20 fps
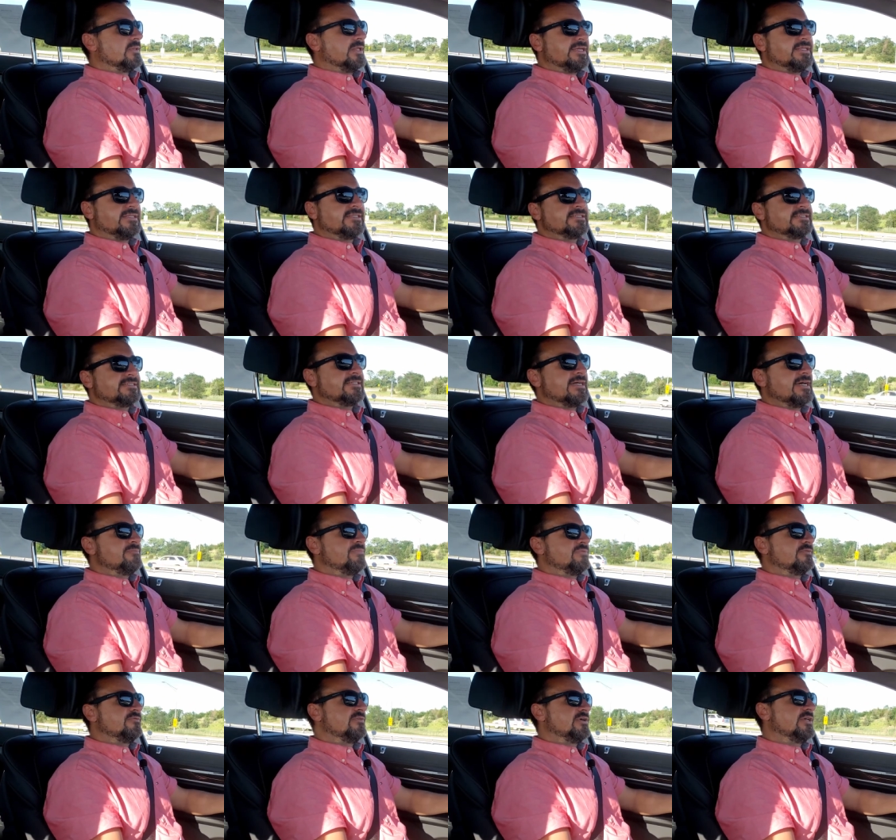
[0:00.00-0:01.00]
like this
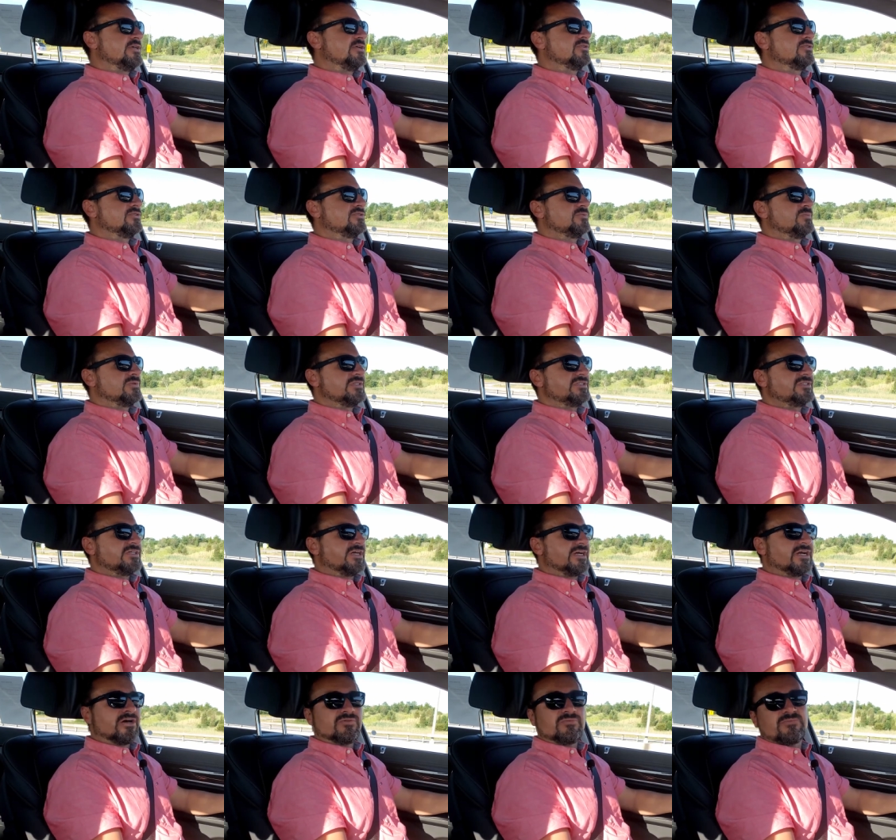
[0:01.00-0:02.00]
type of videos, please
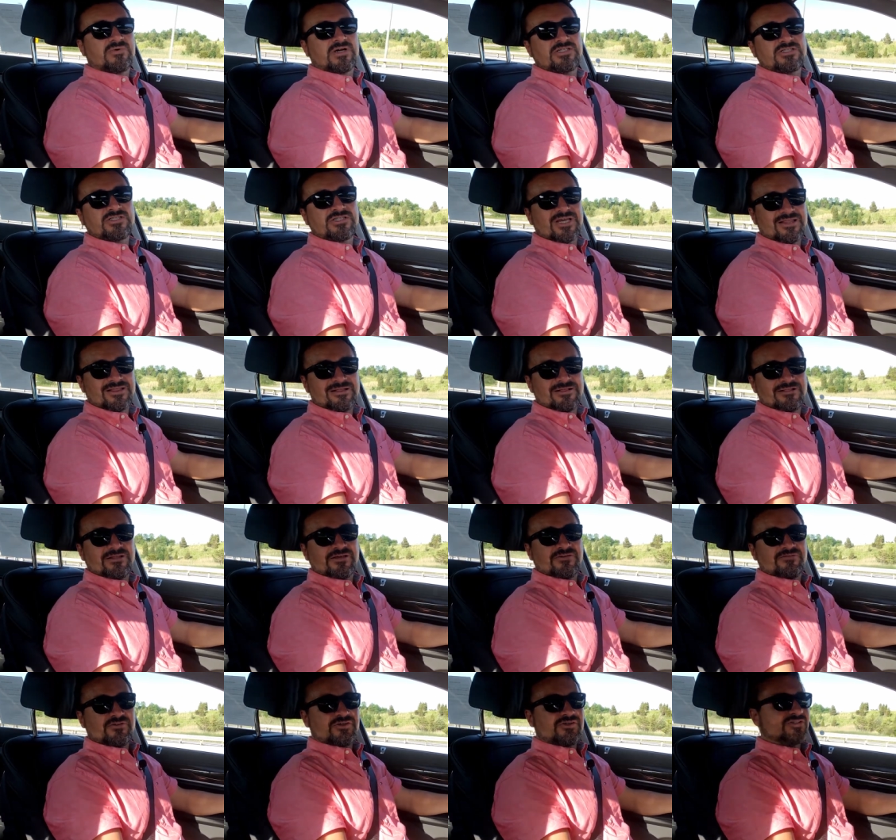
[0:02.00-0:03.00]
check out my channel.
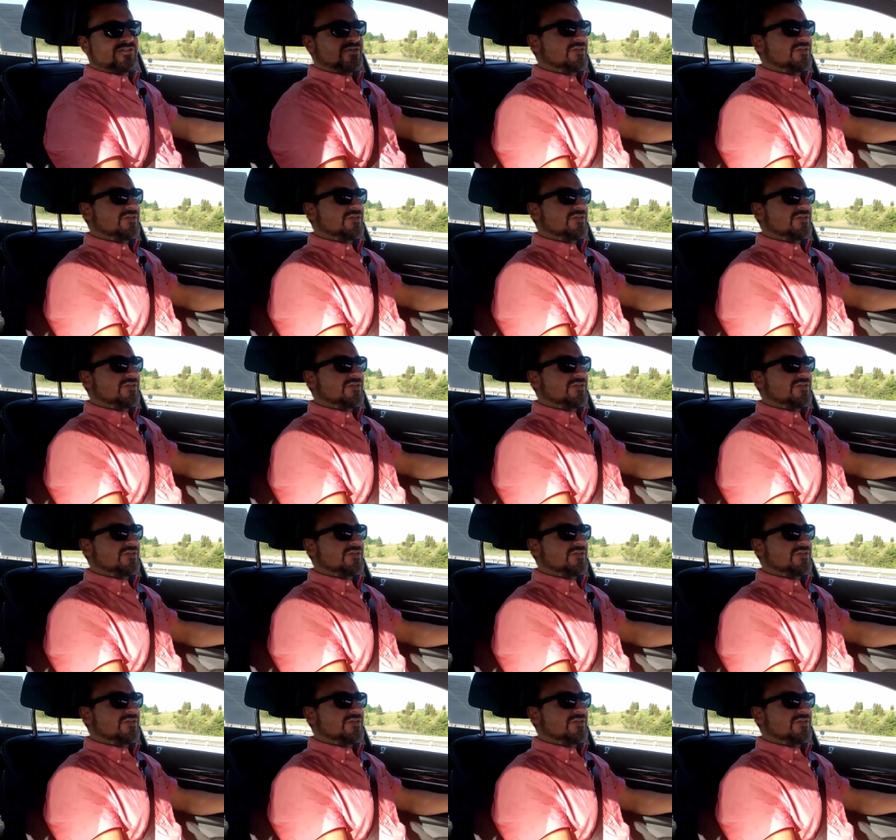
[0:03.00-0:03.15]
If there's